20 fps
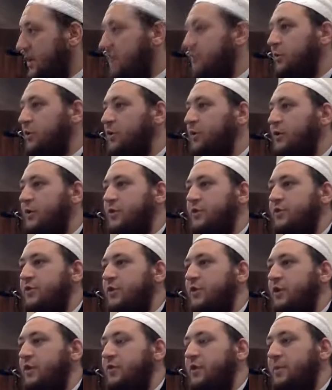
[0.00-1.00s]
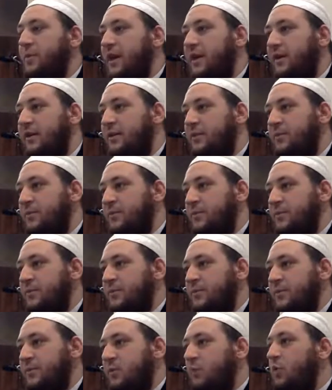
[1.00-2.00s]
As we all know the story of the man
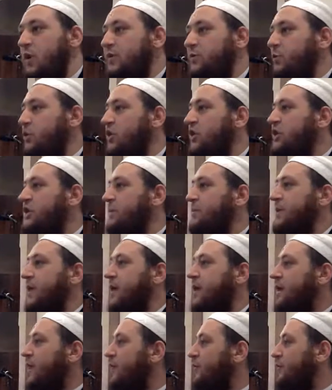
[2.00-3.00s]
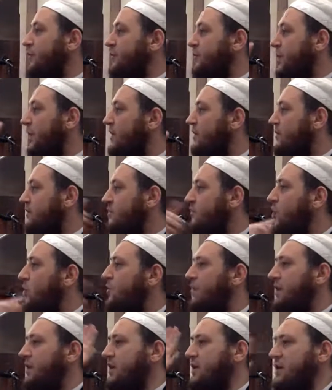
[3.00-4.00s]
who has worshipped Allah for
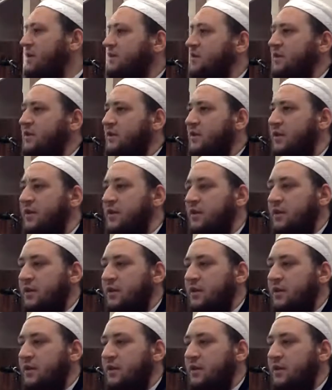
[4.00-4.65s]
so many years.